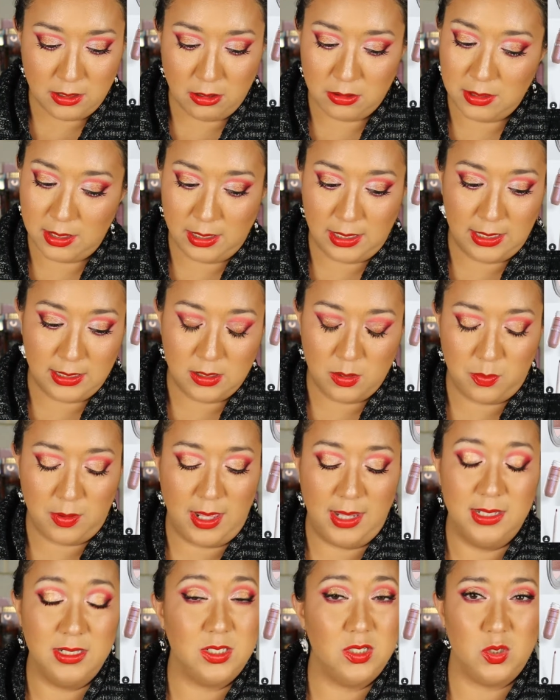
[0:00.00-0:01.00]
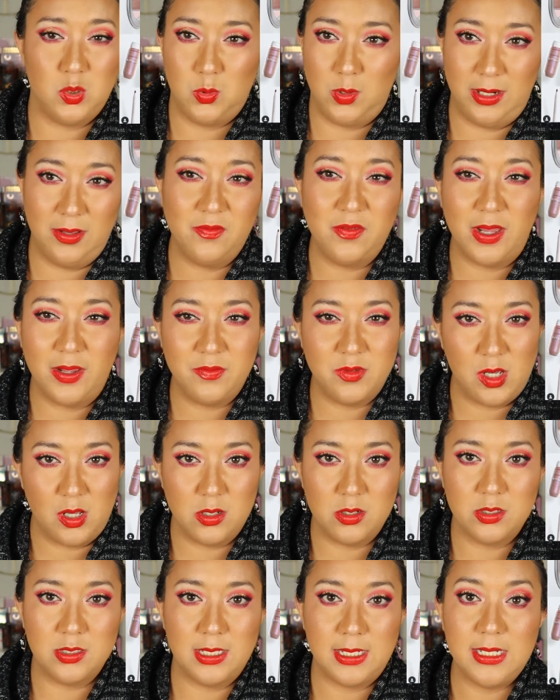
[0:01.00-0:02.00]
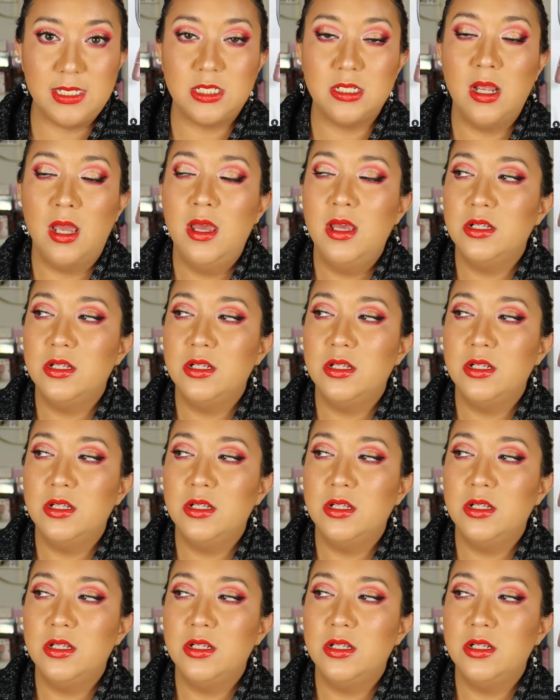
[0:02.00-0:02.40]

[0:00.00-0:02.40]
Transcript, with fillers: I think like the palettes are twenty-five dollars each,